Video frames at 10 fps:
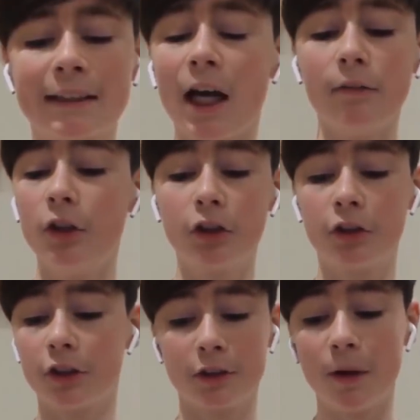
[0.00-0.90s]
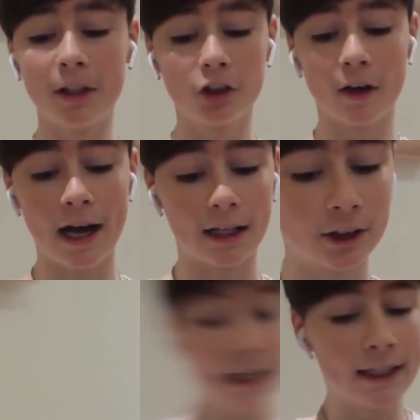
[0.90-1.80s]
Rants on each cause his money's
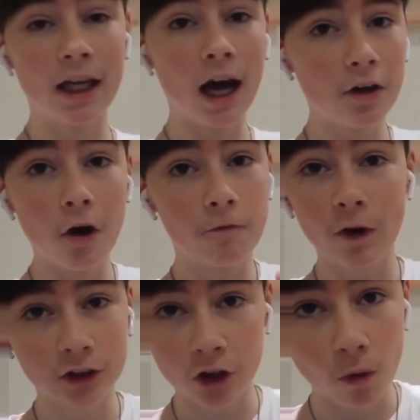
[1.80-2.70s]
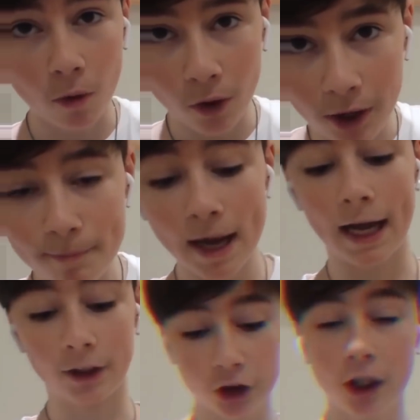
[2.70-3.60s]
trash. He got no friends and no one wanna
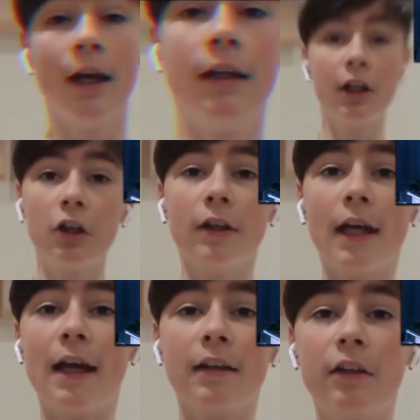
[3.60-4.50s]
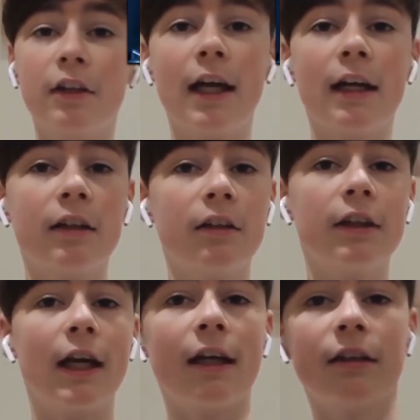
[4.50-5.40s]
match. Dylan gang, Dylan gang,
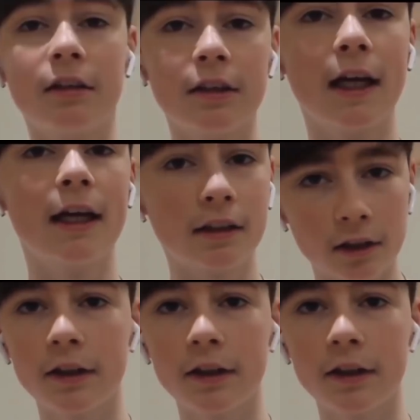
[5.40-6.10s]
Dylan gang, Dylan gang.